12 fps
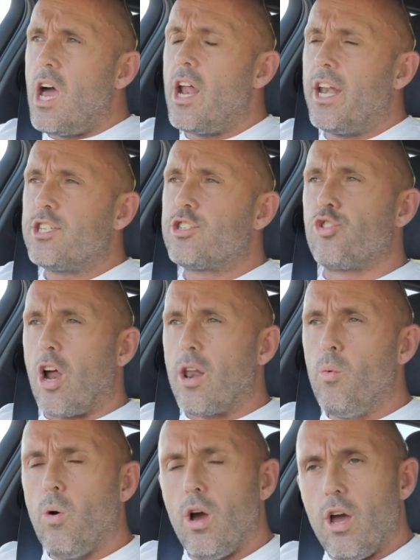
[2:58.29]
and it's trying
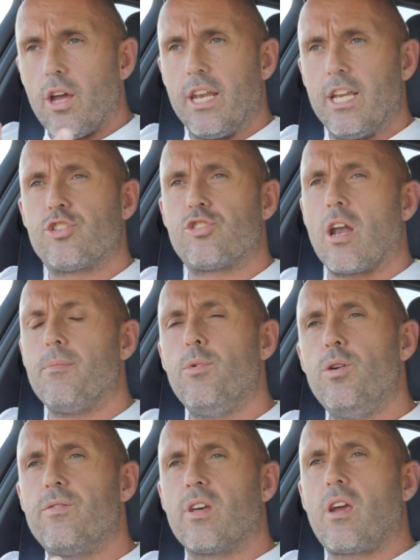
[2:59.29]
to work and it's trying to
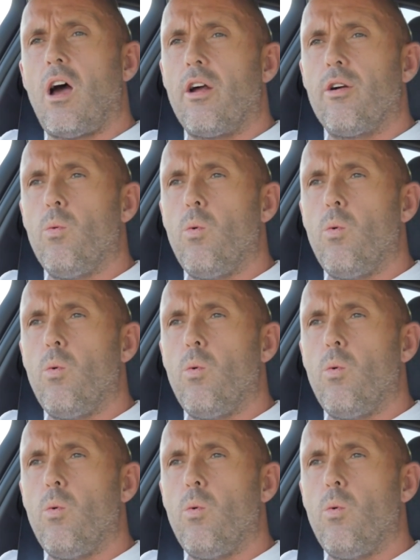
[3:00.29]
move the car